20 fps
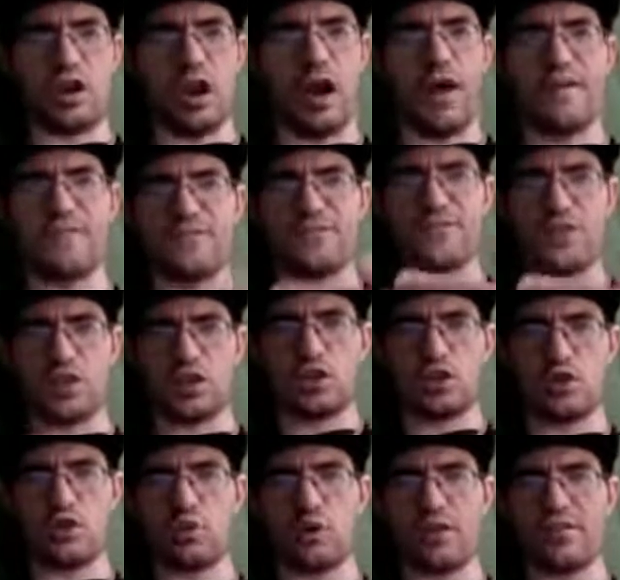a
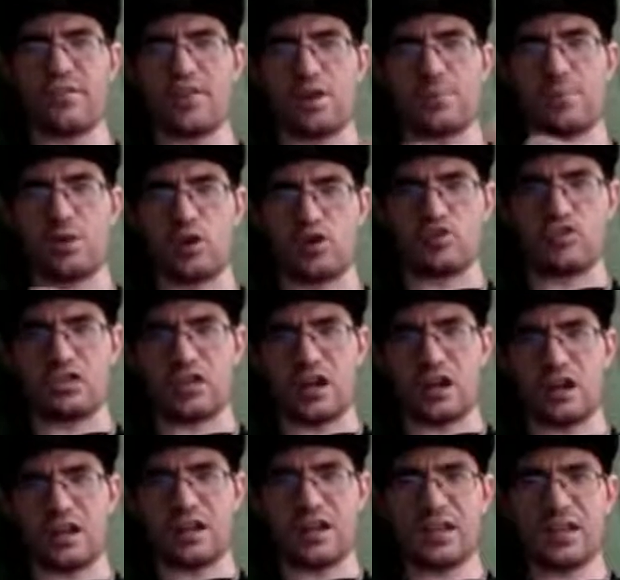view of their
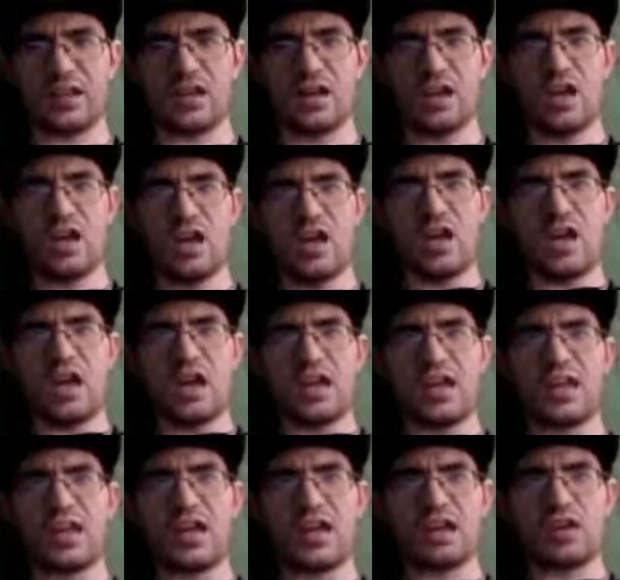personality
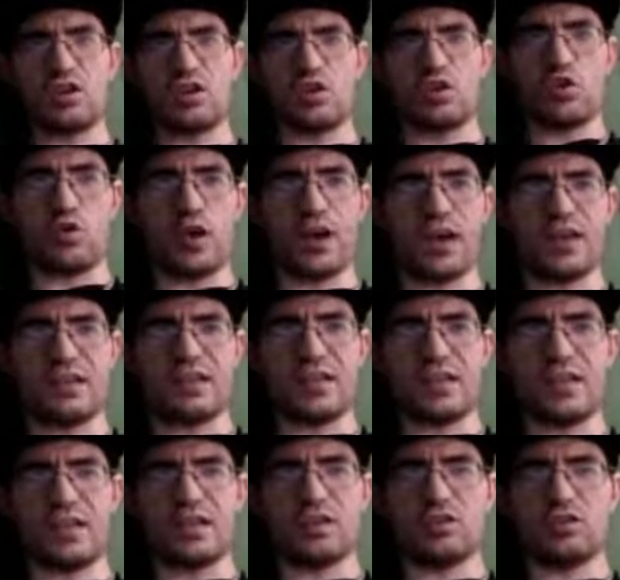can
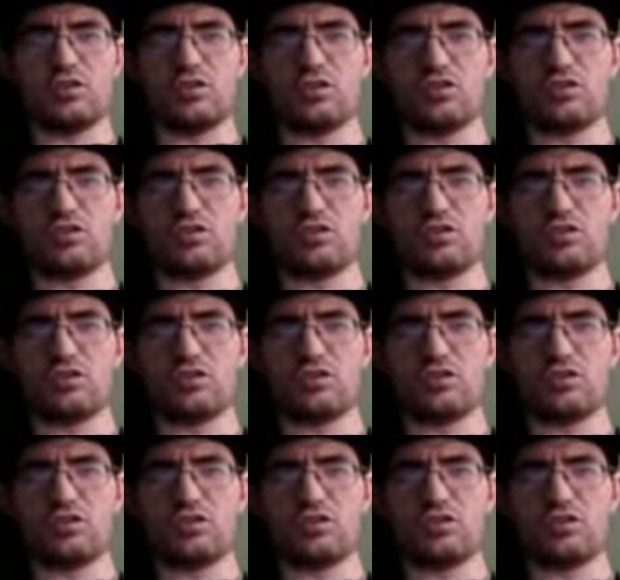greatly